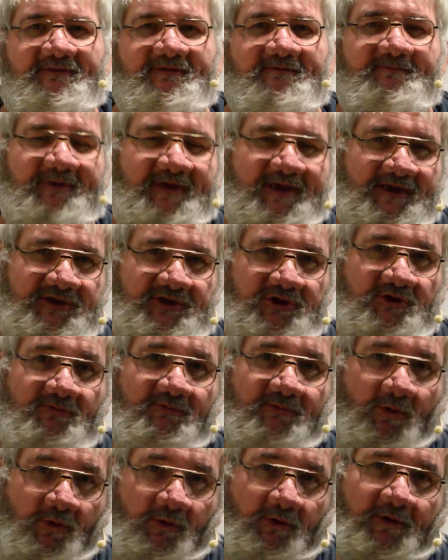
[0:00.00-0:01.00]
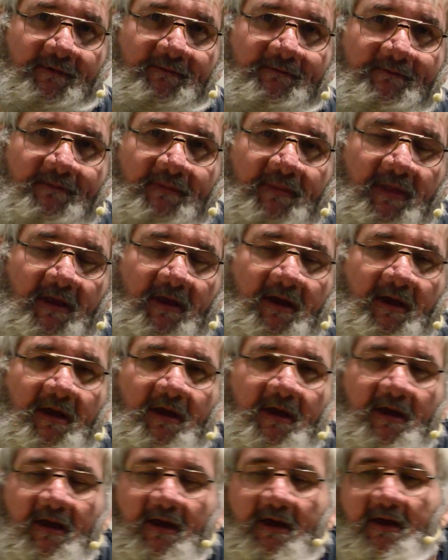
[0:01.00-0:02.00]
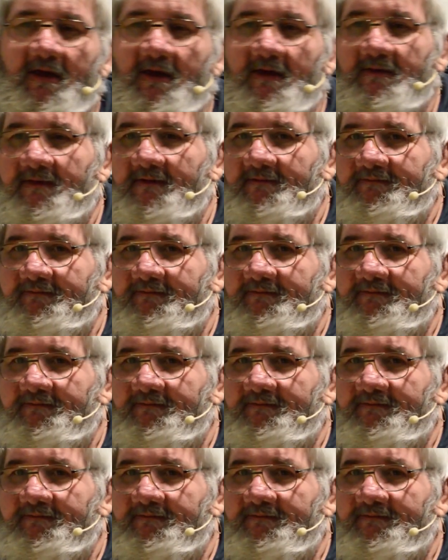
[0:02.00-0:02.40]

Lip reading: the PQ board. The